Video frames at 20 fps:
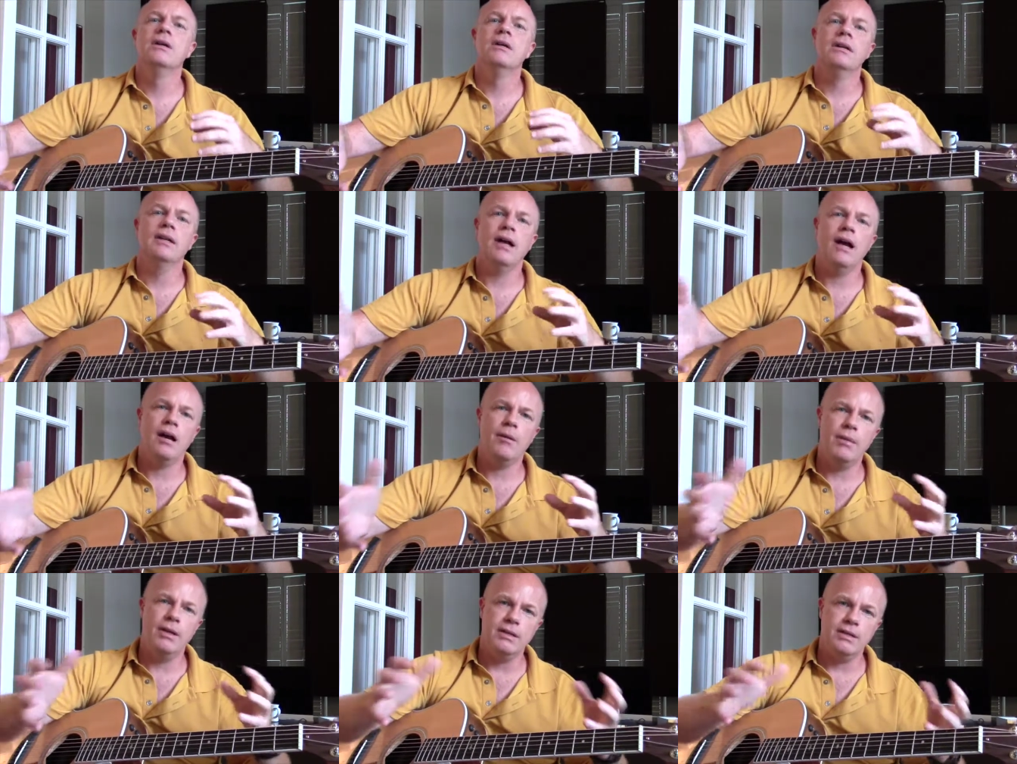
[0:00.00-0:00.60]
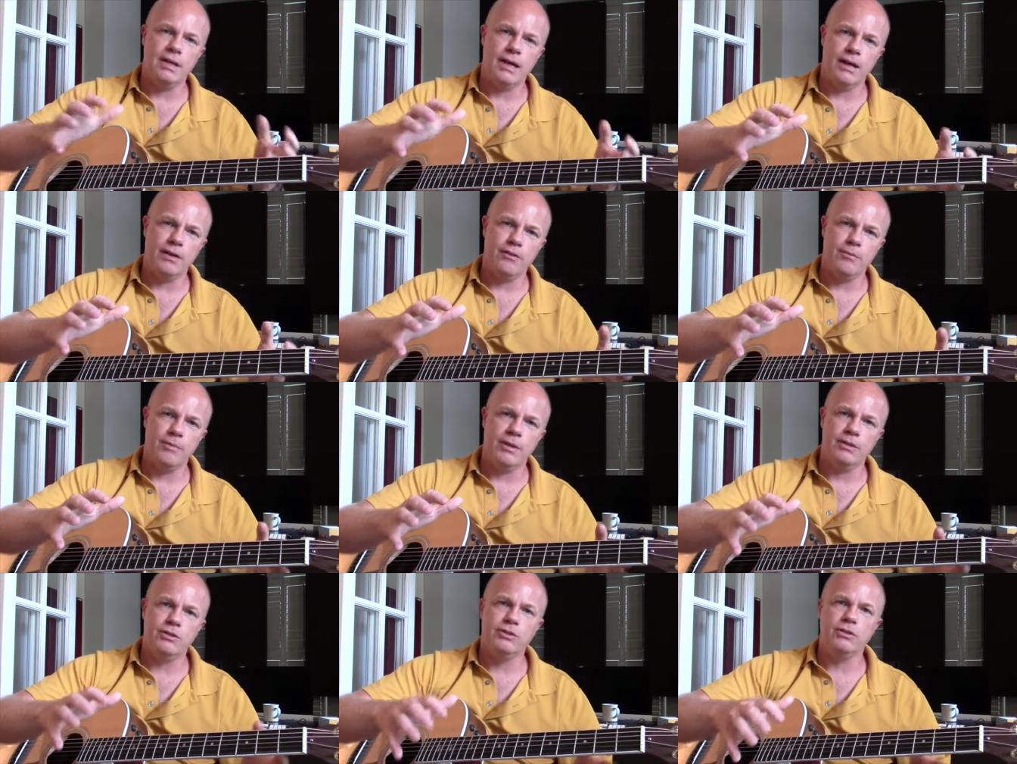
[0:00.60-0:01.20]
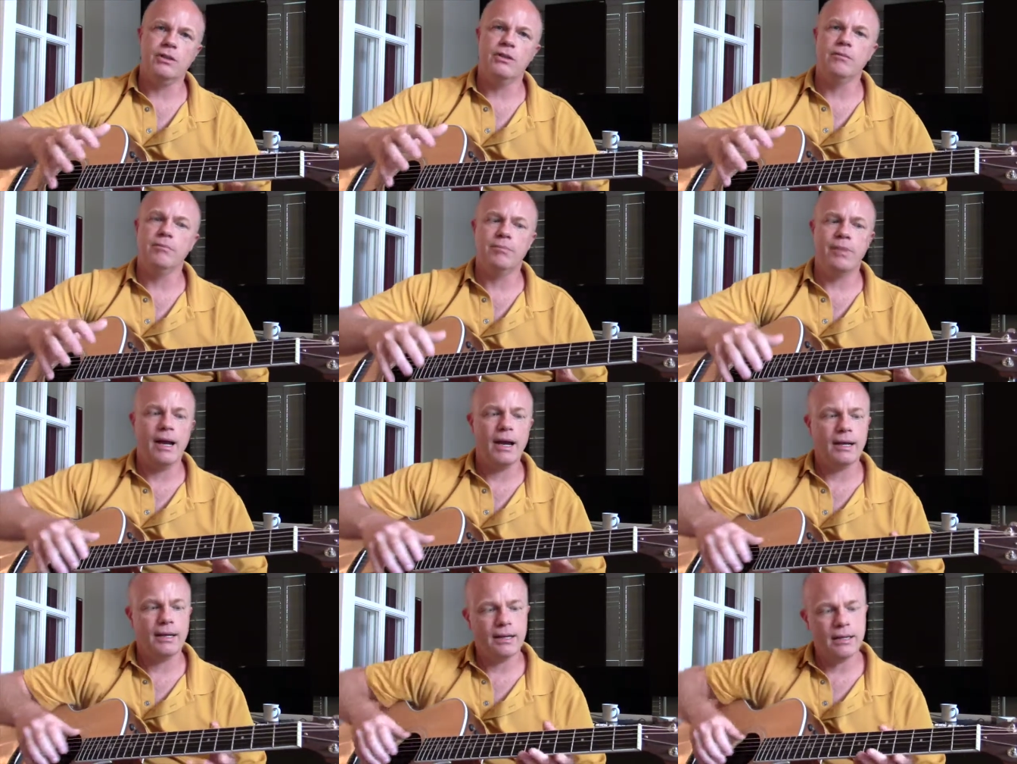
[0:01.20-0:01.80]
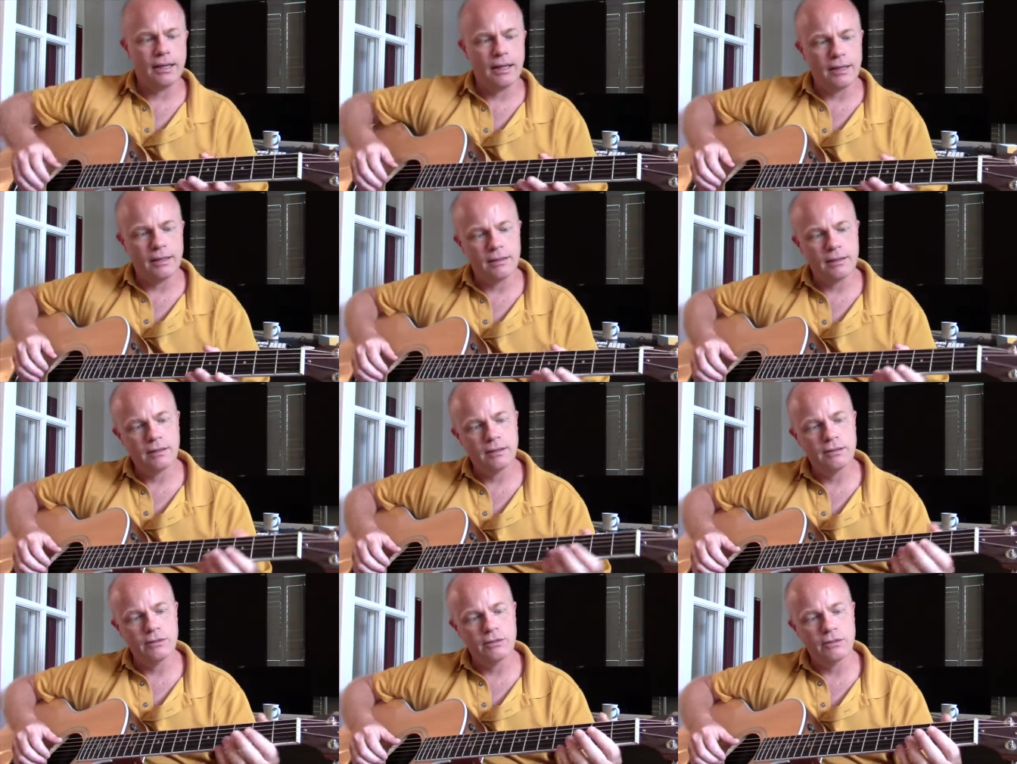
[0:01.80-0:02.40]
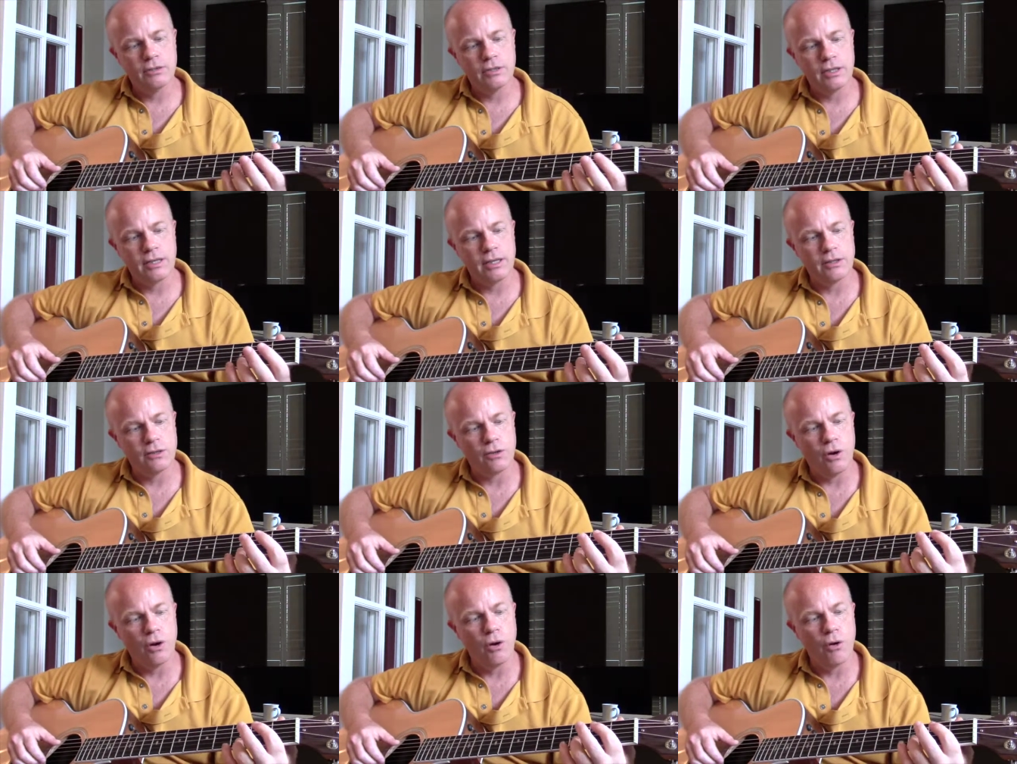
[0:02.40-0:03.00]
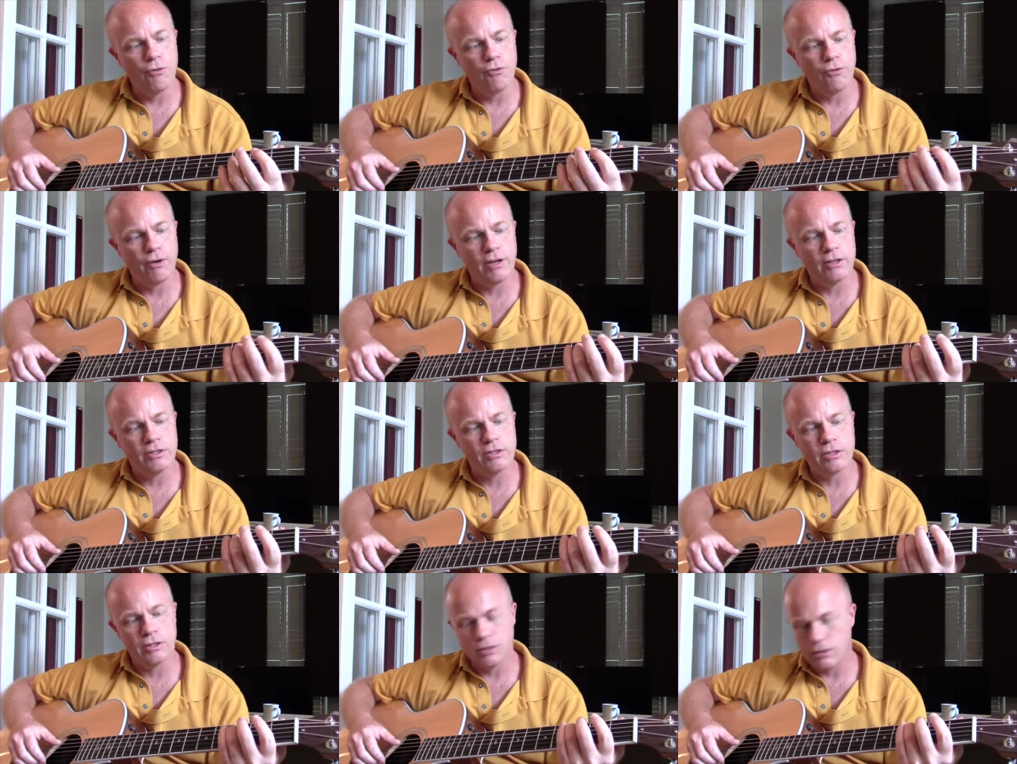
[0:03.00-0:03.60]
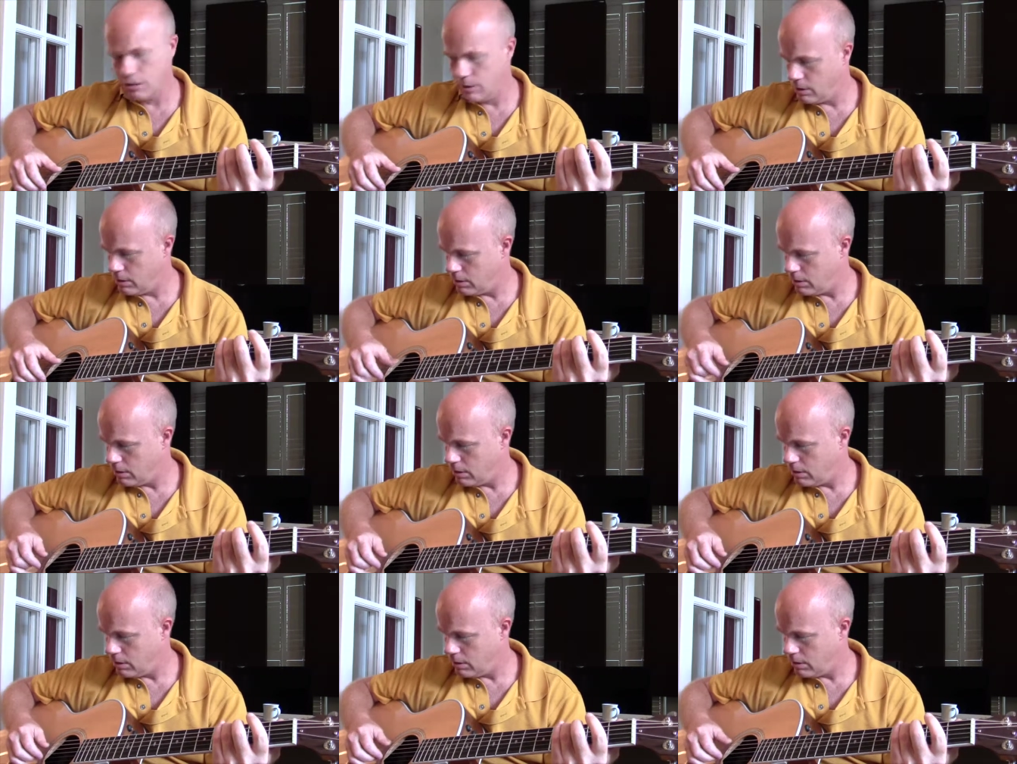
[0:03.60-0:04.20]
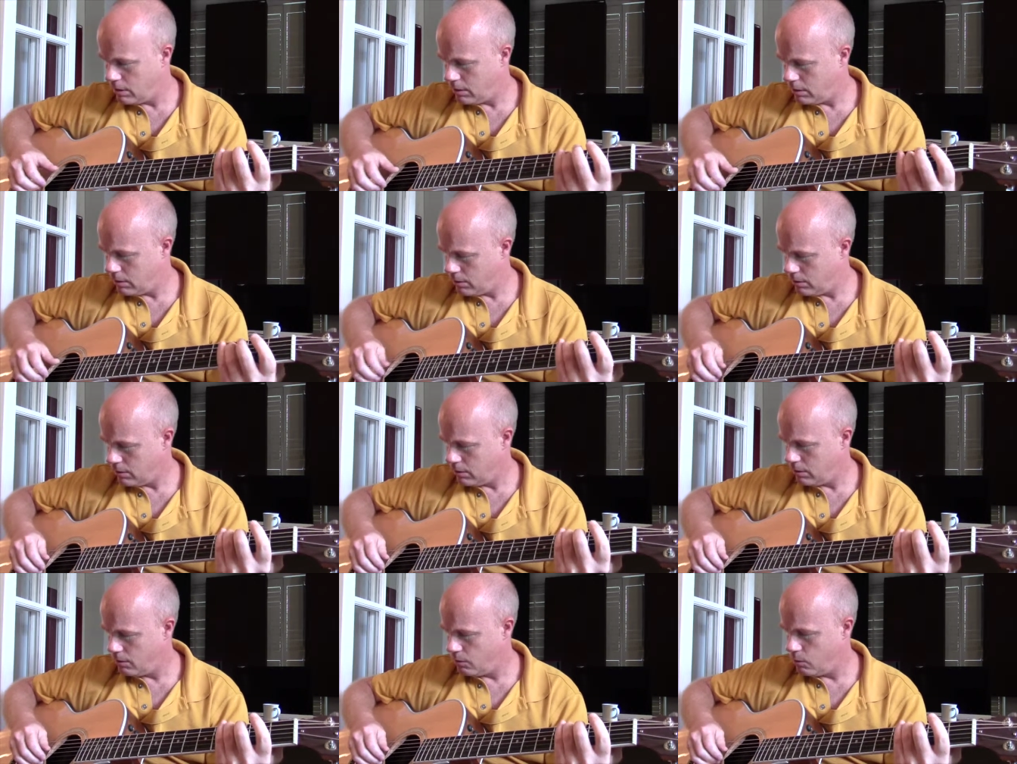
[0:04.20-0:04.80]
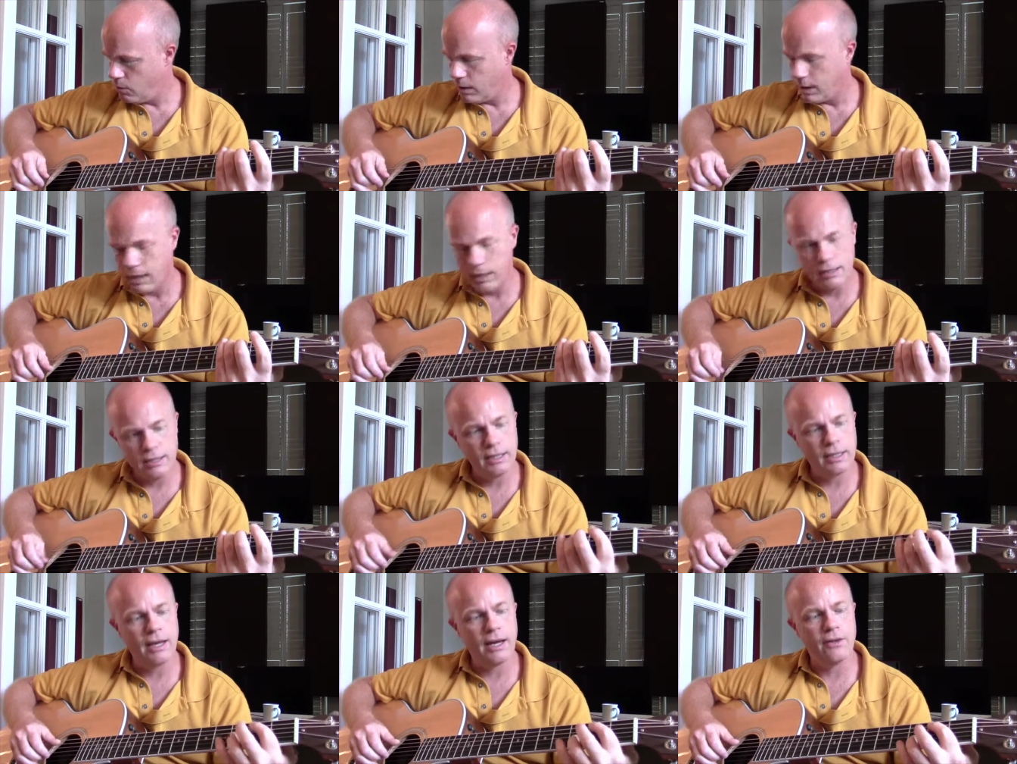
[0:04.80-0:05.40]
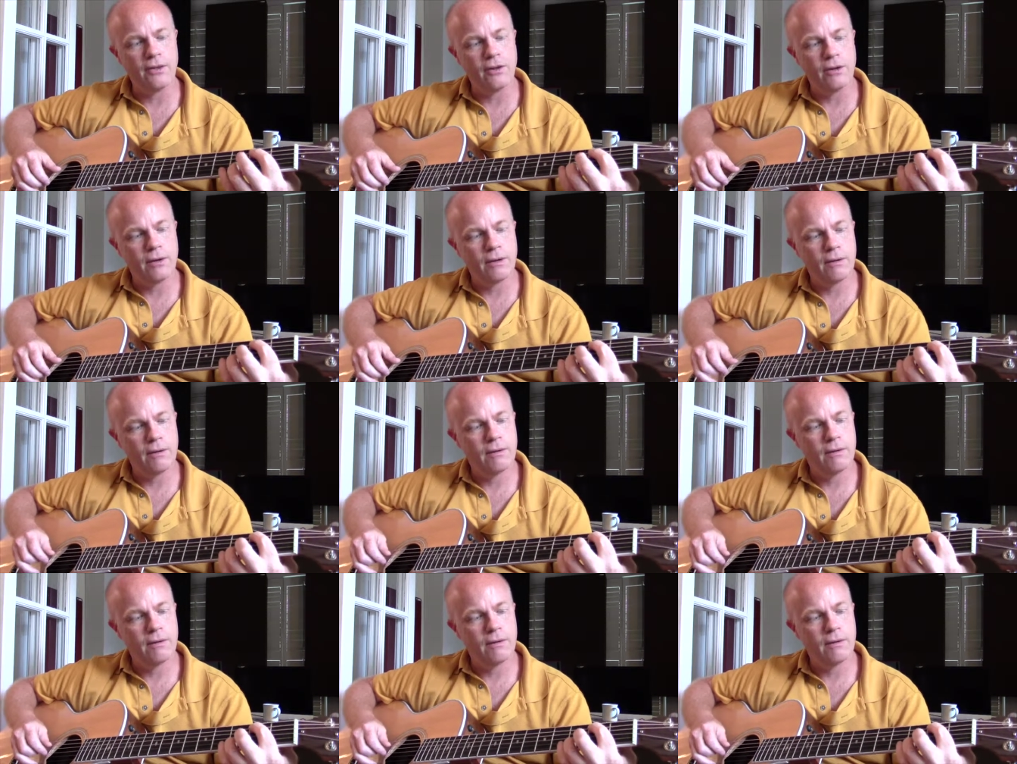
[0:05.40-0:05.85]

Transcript: Now I may dial the metronome back again to get the whole phrase working together.